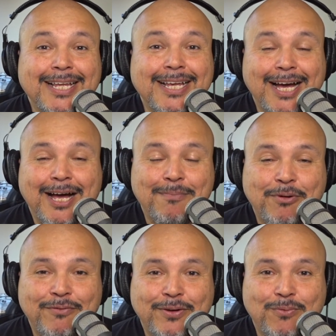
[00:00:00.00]
come
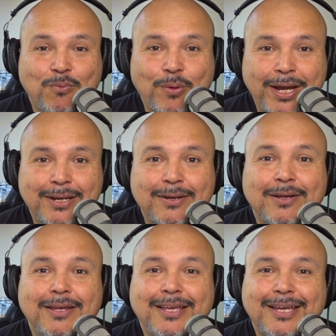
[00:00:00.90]
of it when
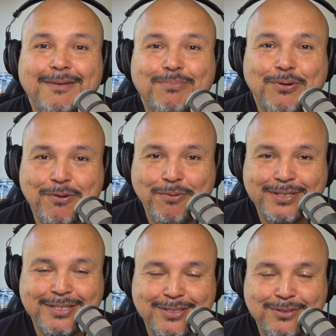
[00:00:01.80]
it
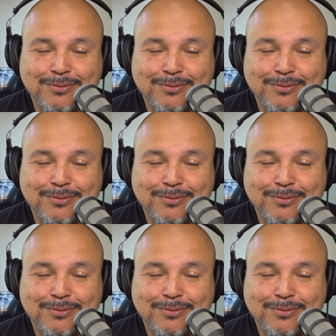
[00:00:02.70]
progresses to